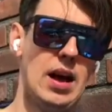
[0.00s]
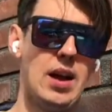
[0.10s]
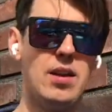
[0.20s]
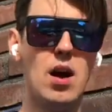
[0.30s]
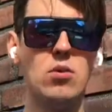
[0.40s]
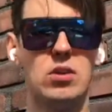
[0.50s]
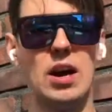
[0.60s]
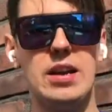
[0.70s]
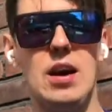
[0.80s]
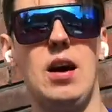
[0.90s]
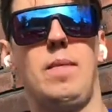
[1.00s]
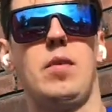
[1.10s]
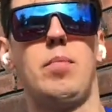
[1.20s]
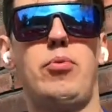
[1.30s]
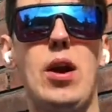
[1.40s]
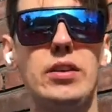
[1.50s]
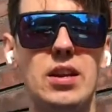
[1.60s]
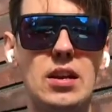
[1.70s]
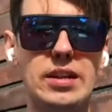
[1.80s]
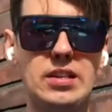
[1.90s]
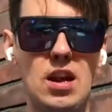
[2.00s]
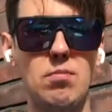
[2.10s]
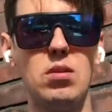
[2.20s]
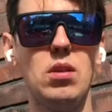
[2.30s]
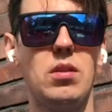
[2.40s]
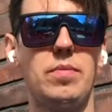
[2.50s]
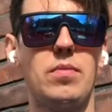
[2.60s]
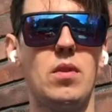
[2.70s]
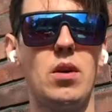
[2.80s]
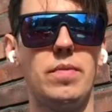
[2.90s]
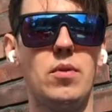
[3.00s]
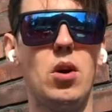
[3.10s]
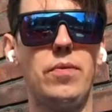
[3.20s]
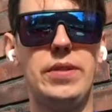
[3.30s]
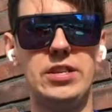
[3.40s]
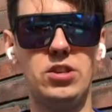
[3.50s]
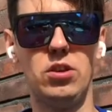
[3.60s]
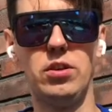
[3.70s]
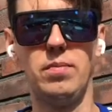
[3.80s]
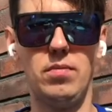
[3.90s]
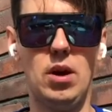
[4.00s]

And now kind of practical example of these two